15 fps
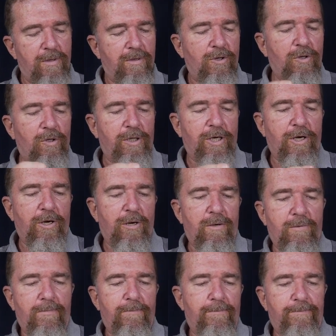
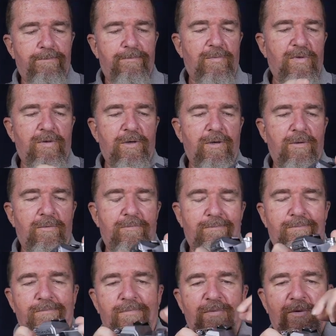clear the
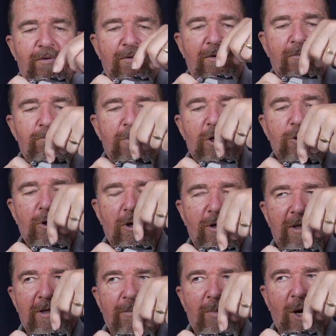the mirror
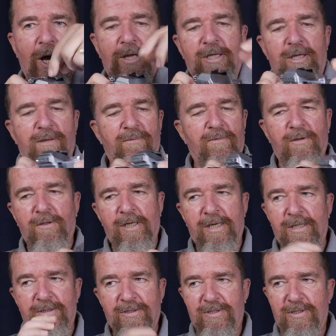in the body of the
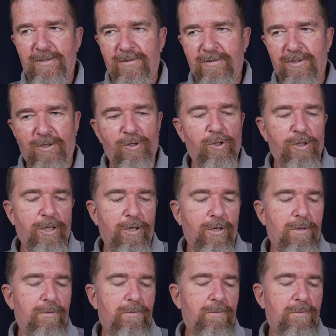lens to
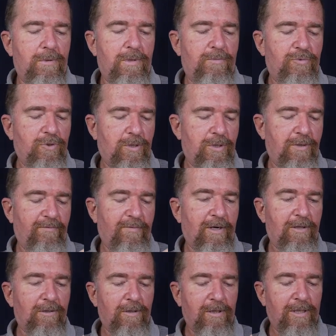clear. I'm trying to
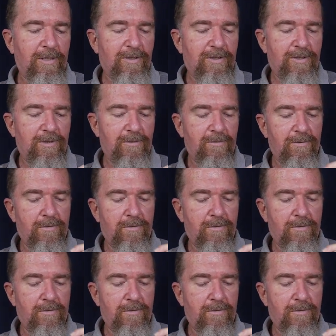find the lens